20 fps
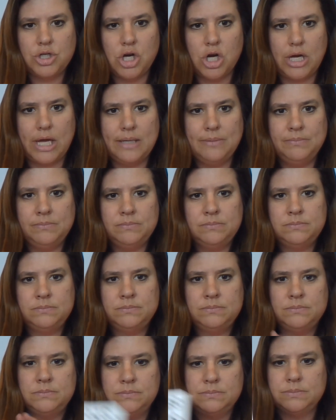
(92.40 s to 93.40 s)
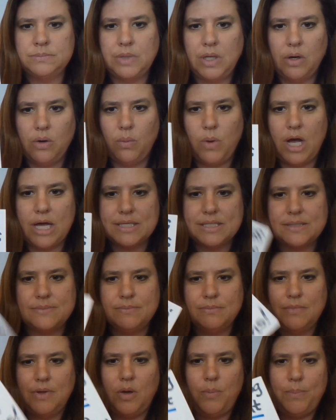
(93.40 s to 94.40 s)
target, here it
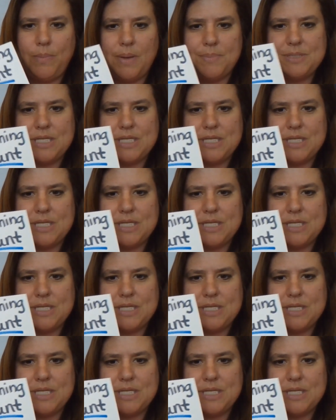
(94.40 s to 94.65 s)
was, oh,